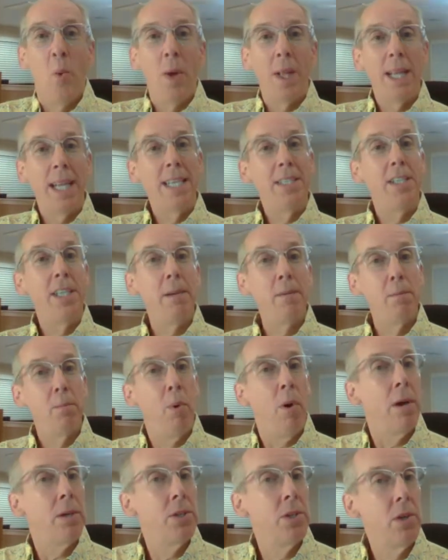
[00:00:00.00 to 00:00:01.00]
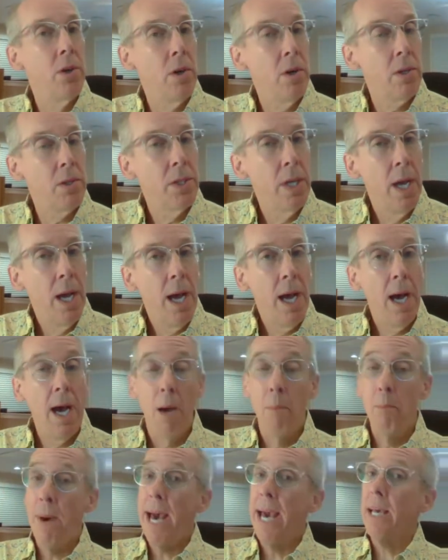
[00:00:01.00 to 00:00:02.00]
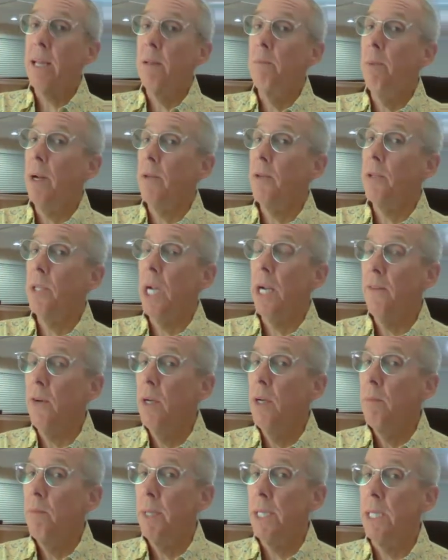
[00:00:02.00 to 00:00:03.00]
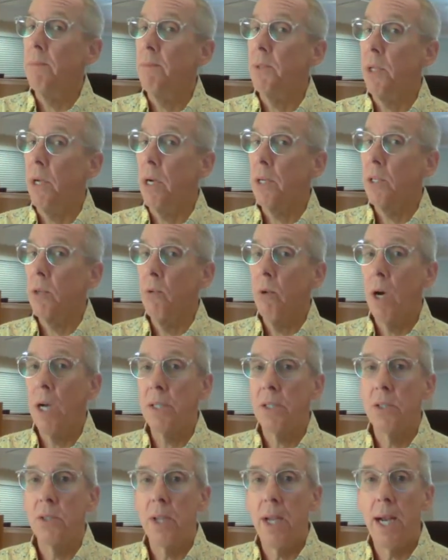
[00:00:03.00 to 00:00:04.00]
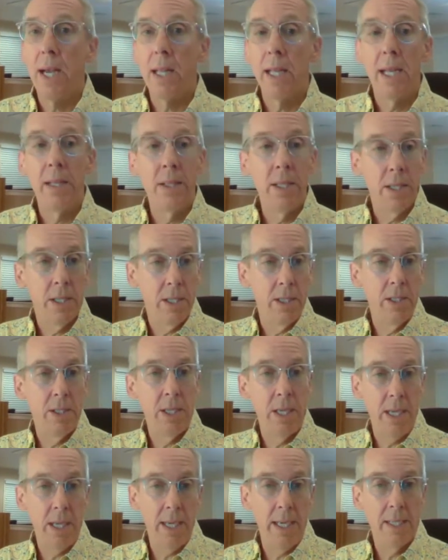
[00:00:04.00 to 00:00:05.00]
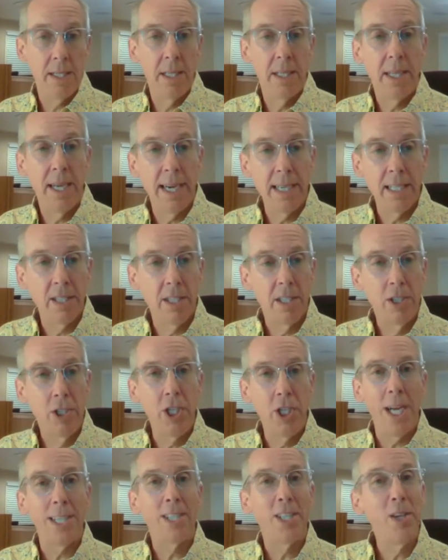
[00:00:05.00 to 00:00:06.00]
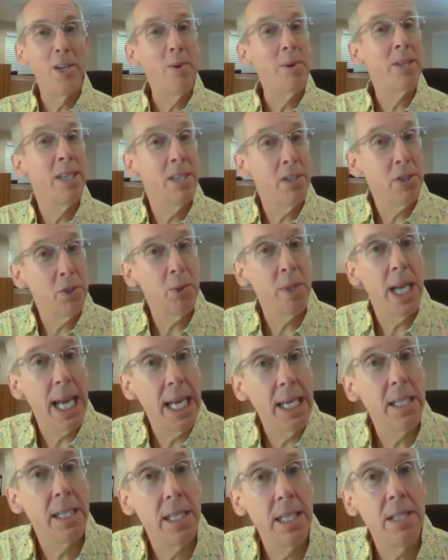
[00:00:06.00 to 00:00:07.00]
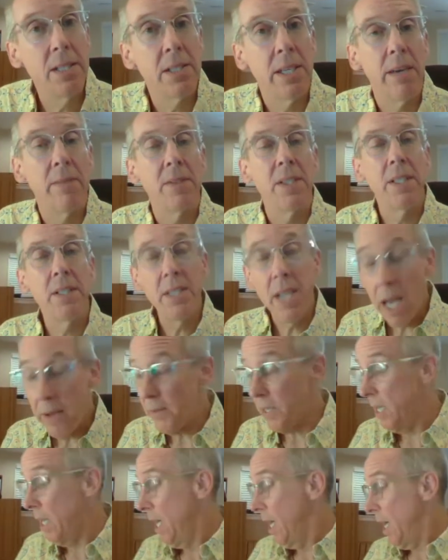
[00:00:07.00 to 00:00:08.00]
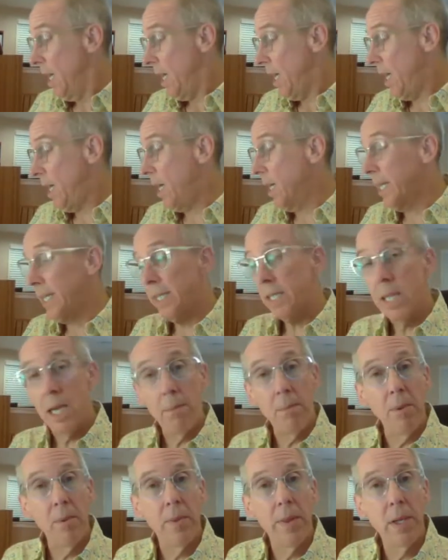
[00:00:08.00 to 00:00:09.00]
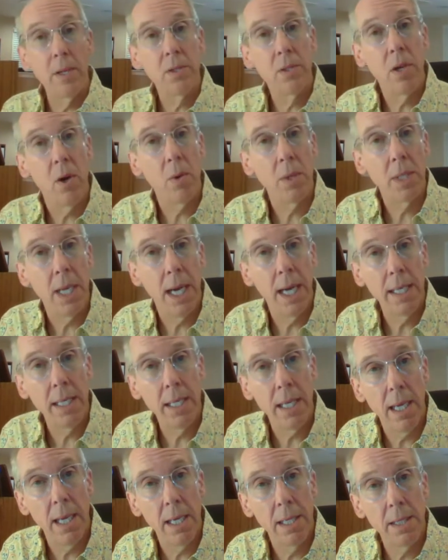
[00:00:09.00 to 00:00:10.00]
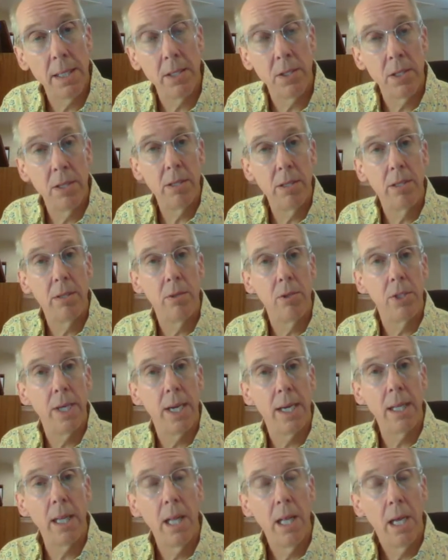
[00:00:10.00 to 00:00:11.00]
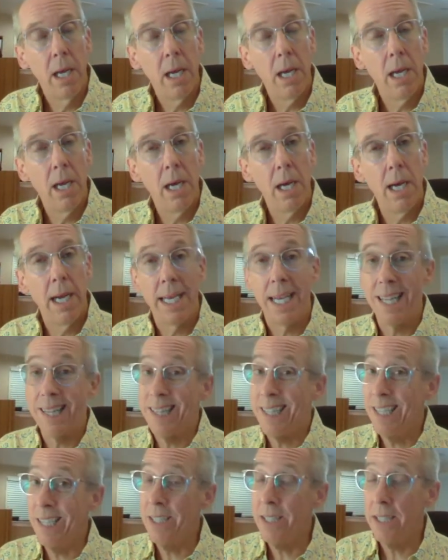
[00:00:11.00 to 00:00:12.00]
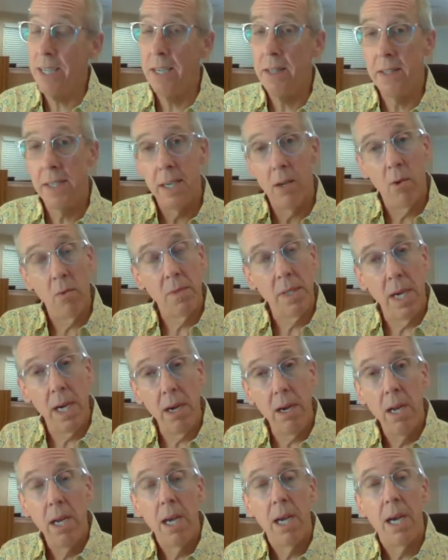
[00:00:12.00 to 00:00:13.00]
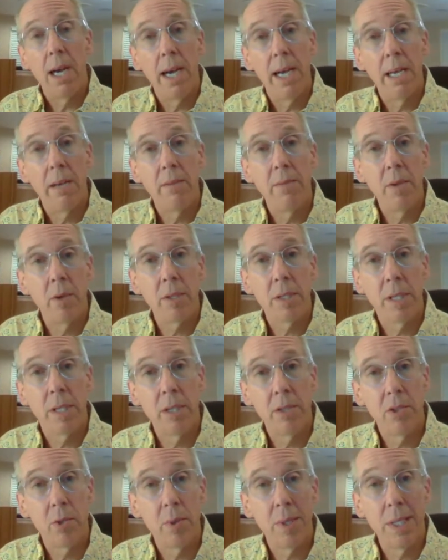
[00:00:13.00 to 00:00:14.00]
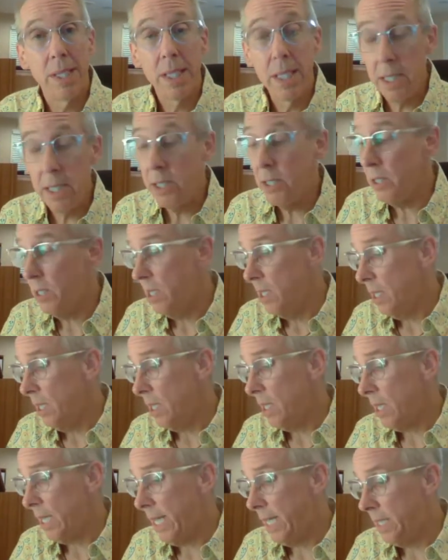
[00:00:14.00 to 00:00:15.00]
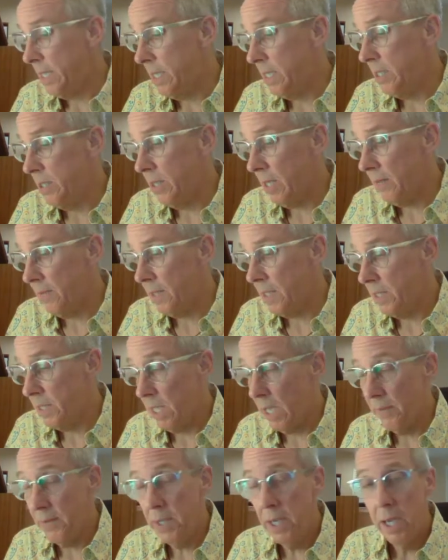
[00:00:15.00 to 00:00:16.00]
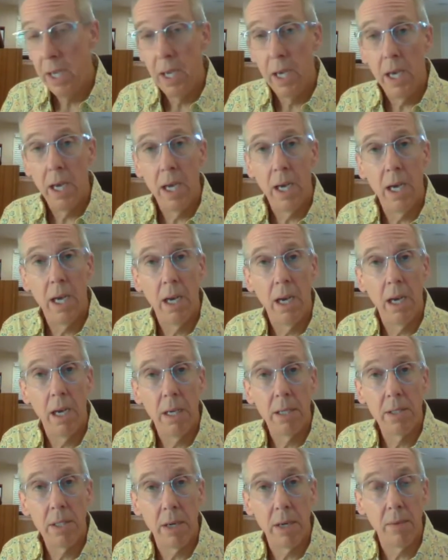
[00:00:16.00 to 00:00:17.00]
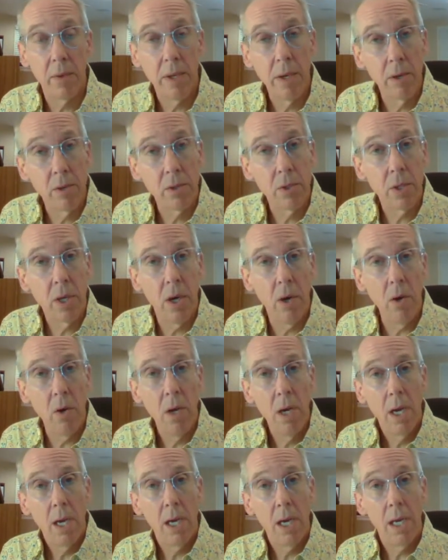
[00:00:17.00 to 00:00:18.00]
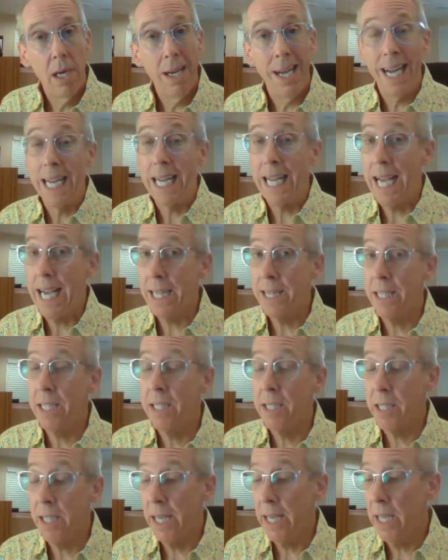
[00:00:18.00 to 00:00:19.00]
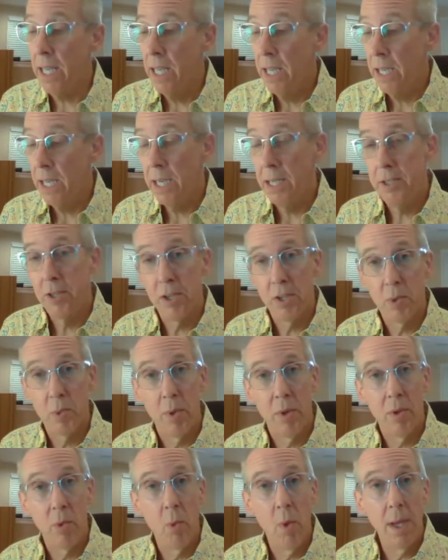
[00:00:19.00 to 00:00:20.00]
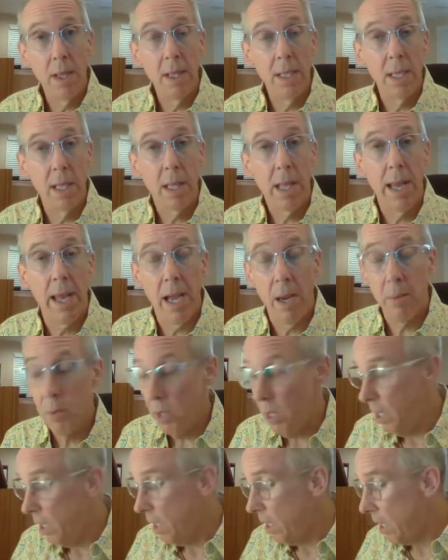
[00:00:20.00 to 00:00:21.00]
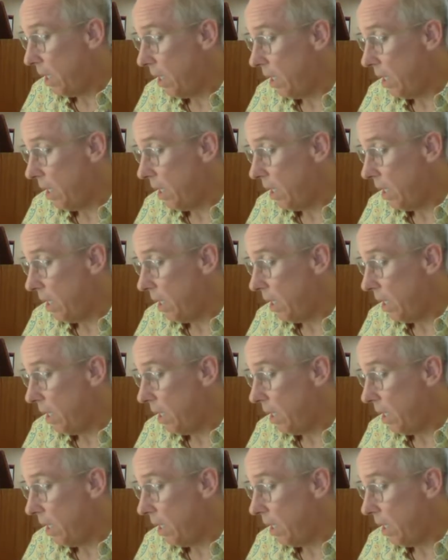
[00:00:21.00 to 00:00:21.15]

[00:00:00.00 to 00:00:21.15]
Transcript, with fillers: Well, ladies and gentlemen, boys and girls, uh, I'm back and better than ever. My name is Dr. Ross and this is, uh, as the title suggests, U.S. History to 1877. Uh, I got a couple things going on on this YouTube channel. Uh, I got this, and then over there, I have U.S. history since 1877. Uh, uh, several years ago, I had this thing just with one little camera.